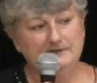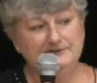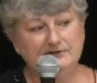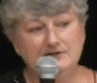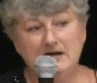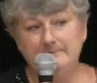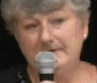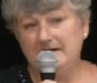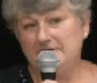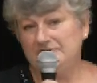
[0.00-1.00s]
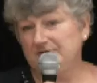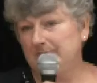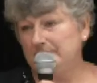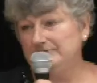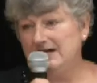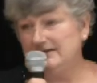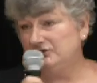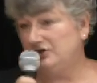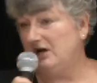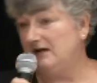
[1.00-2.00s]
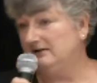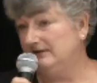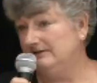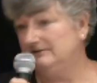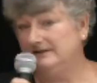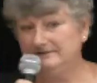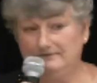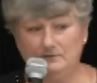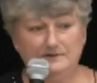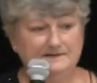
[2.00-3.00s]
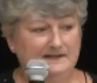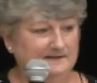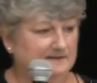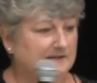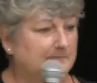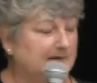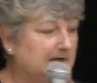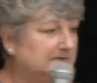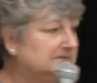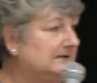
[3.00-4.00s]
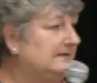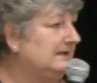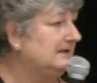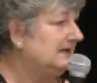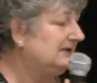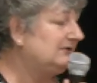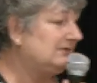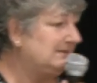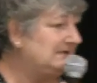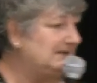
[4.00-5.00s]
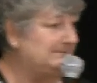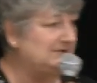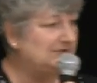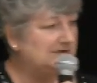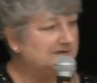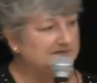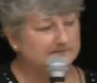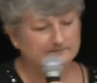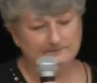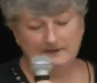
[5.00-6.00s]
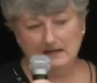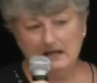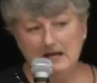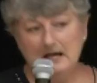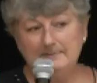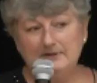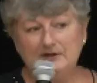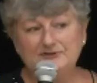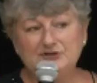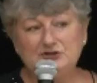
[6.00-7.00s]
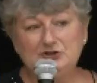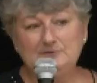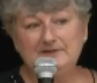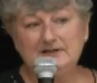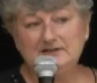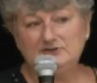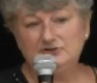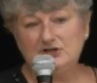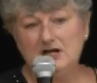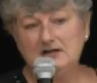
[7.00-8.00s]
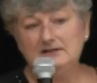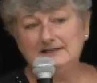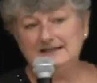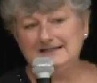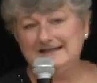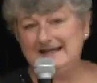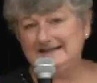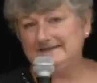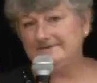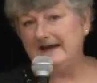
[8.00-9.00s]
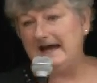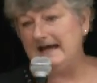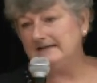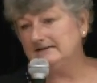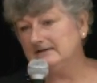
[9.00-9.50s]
So non-perishable, not a chocolate, because of course that's going to melt in the extreme temperatures. But also too, because chocolate contains fat,